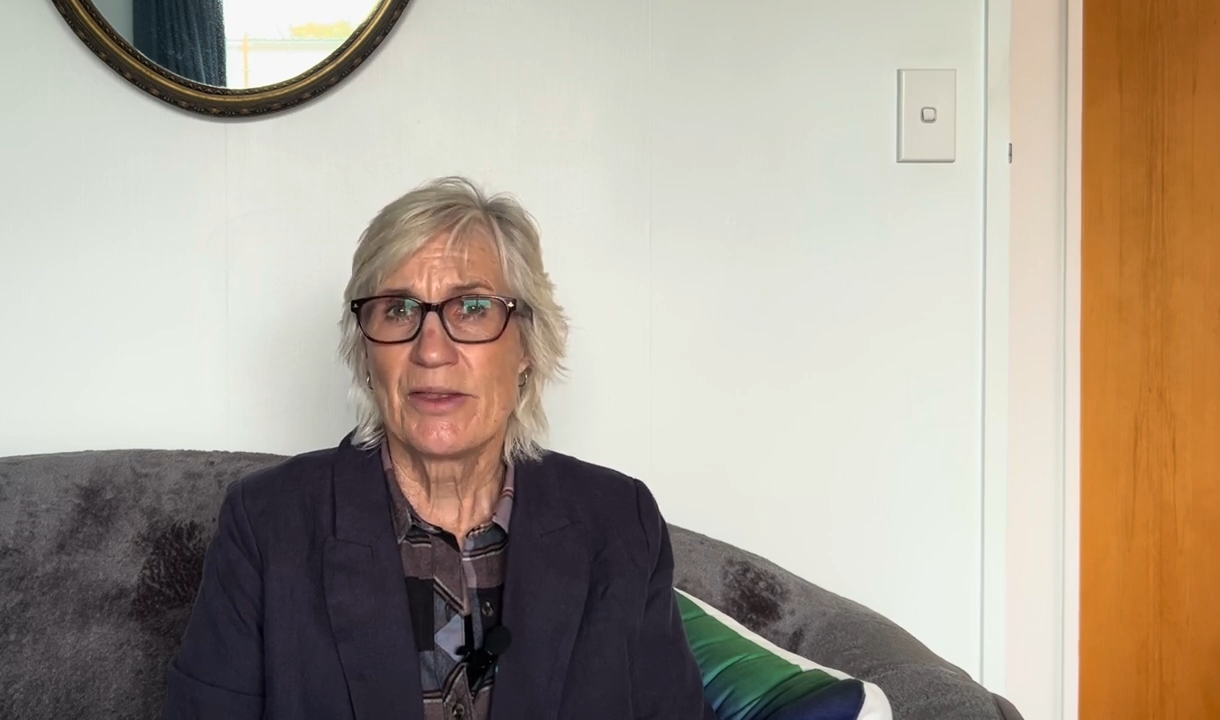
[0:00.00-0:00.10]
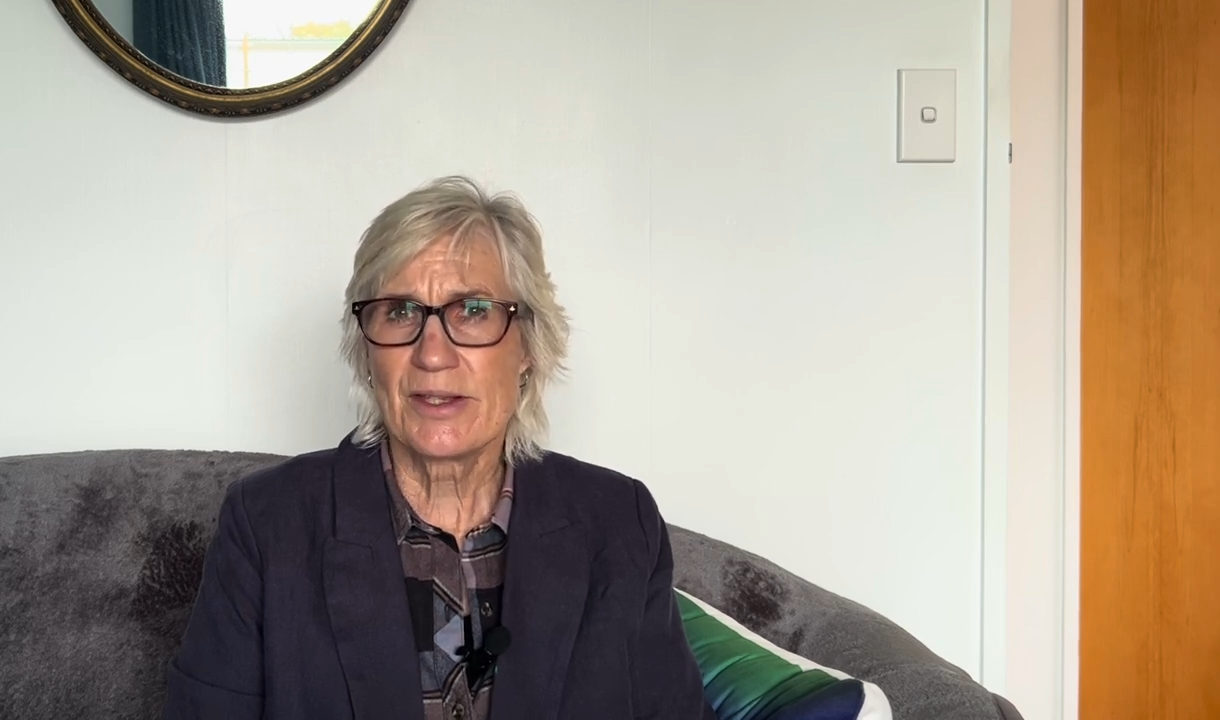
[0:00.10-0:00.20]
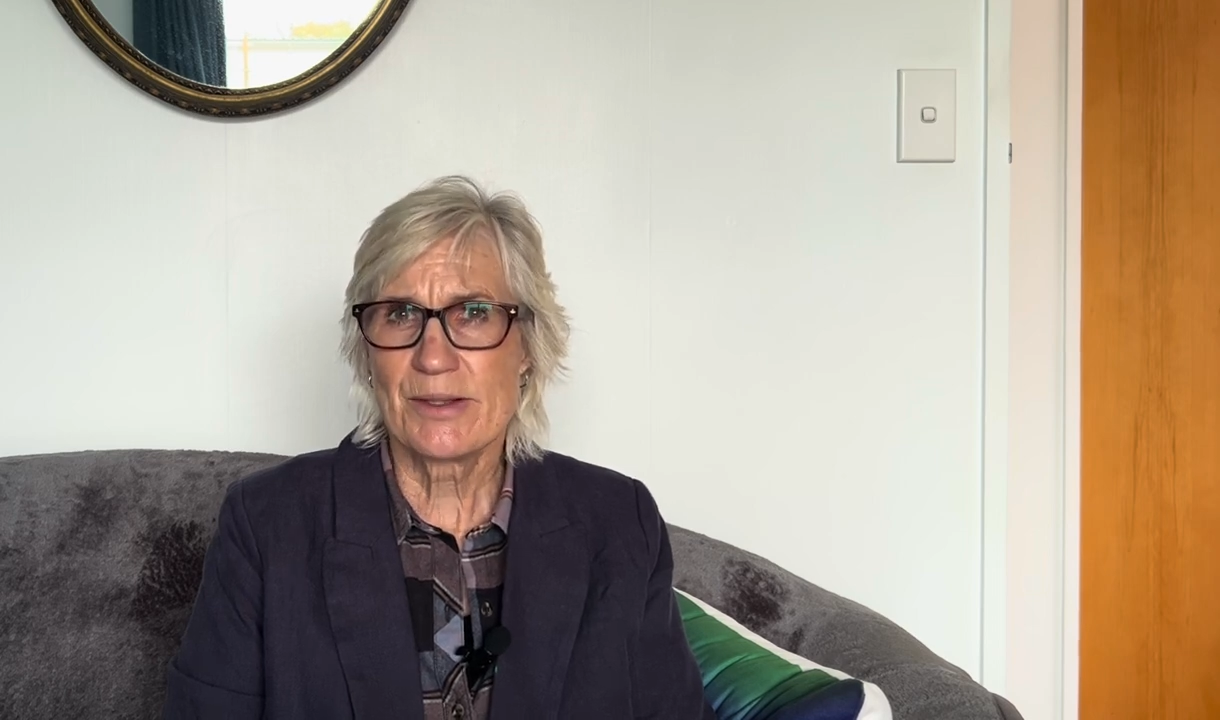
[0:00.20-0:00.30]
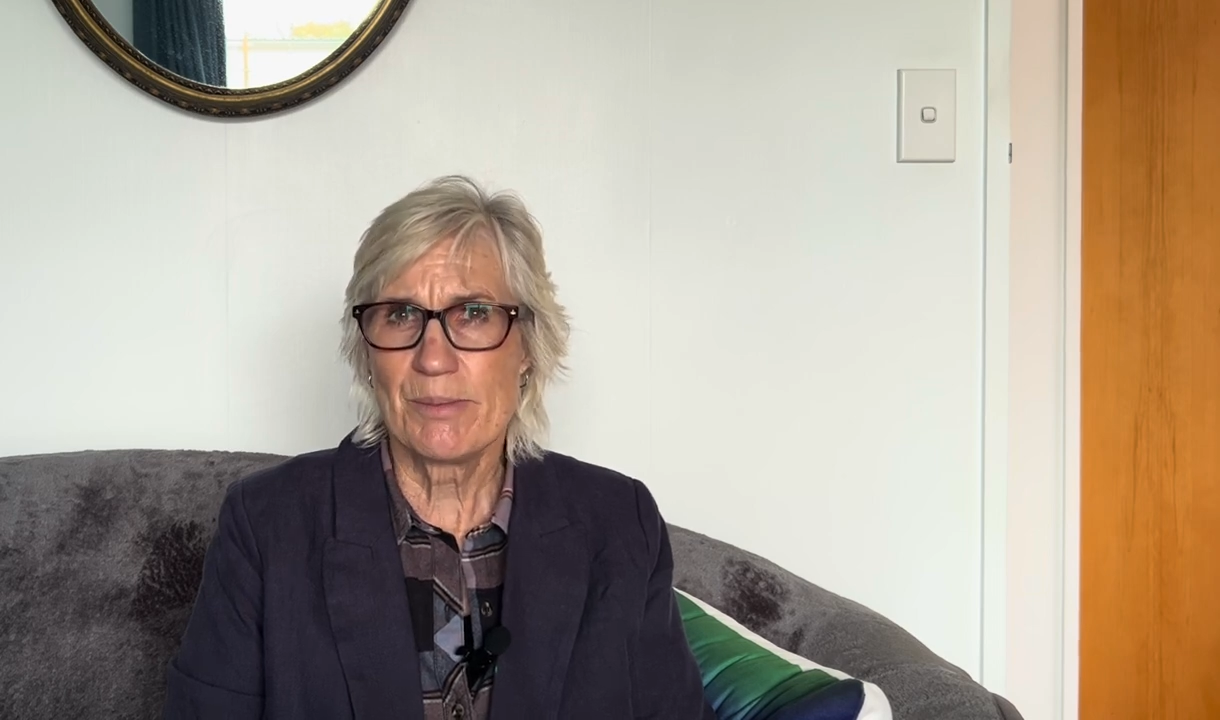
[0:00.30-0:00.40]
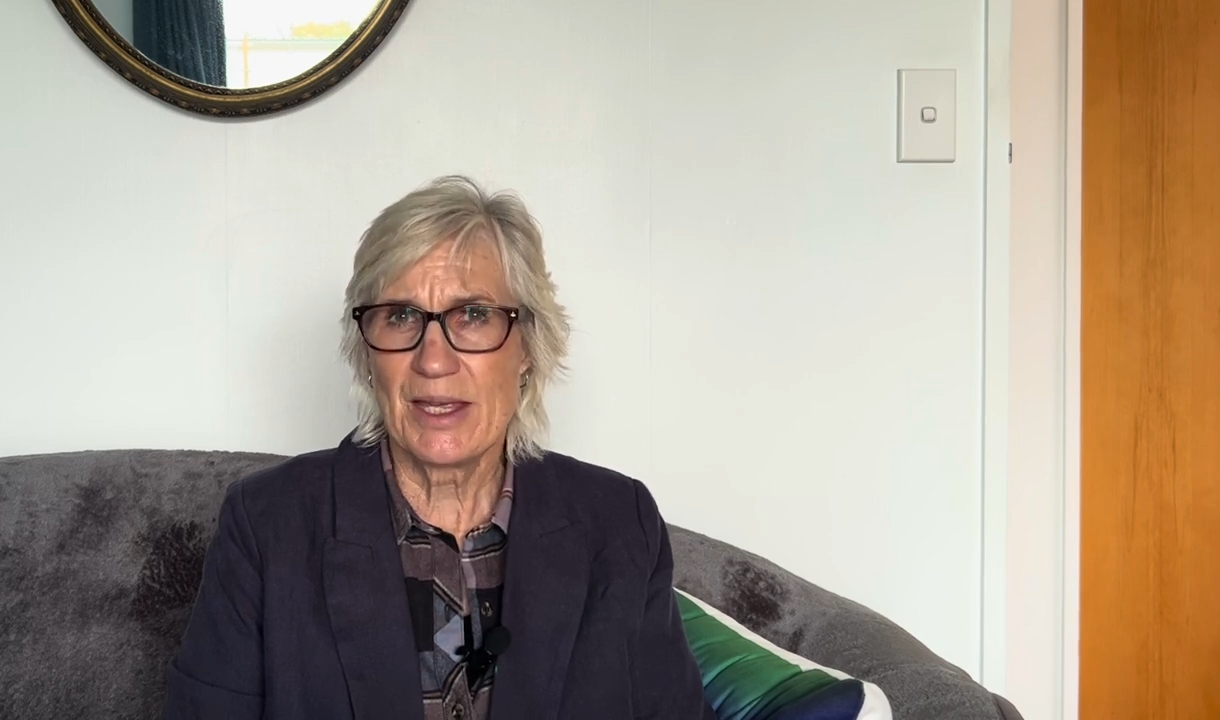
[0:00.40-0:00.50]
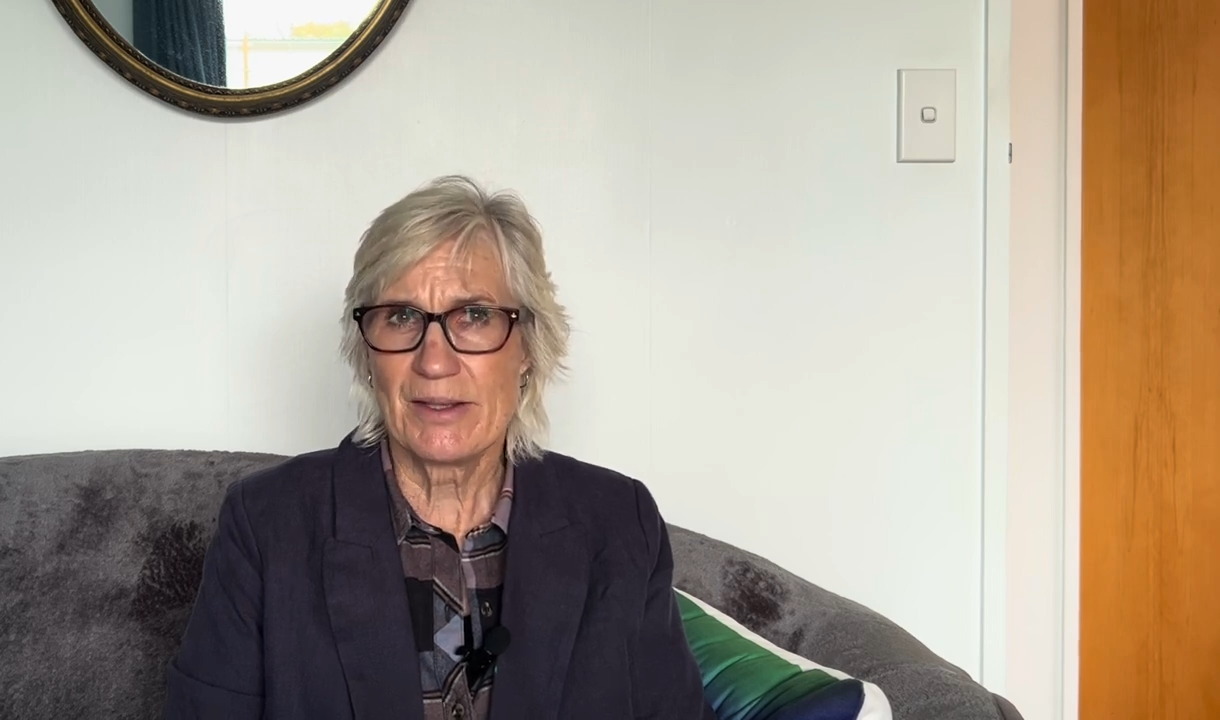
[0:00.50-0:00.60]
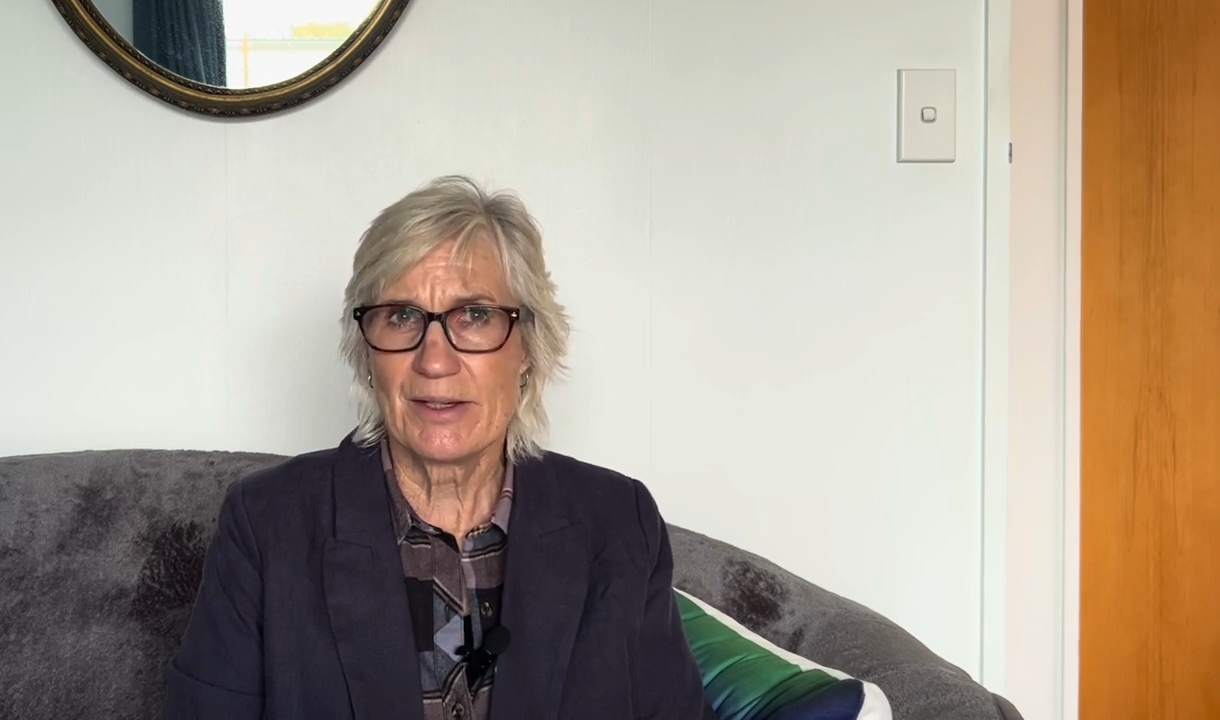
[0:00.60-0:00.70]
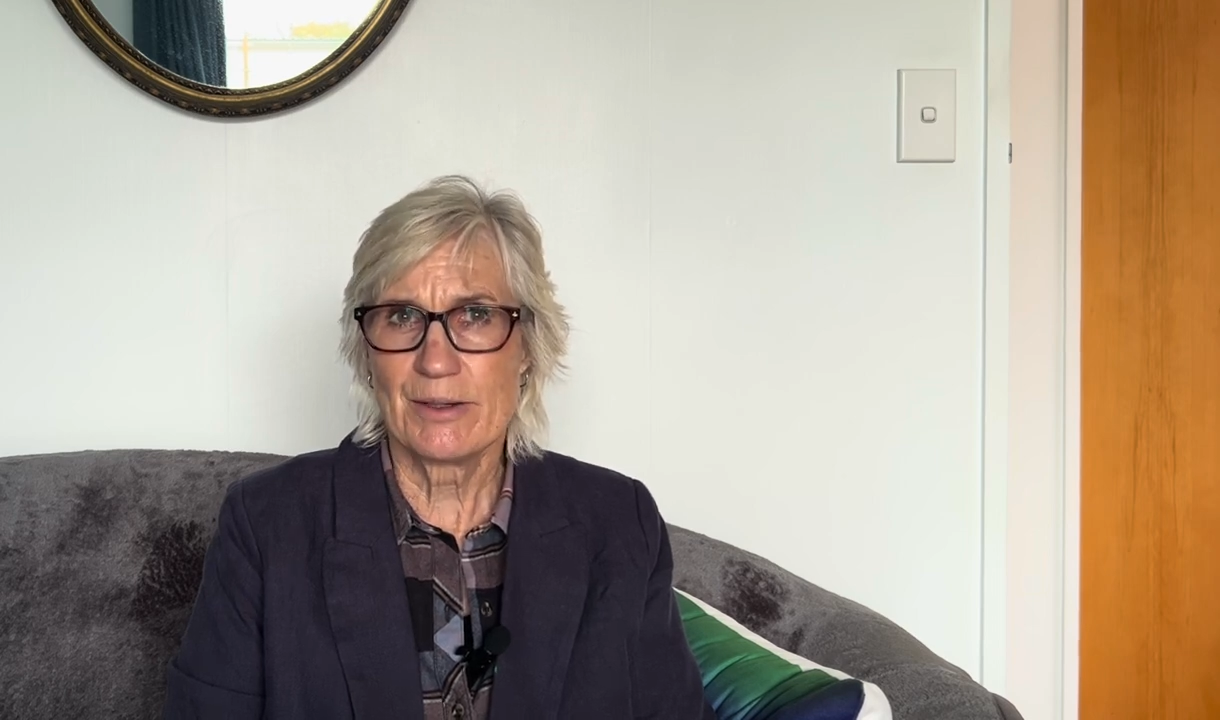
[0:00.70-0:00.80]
This method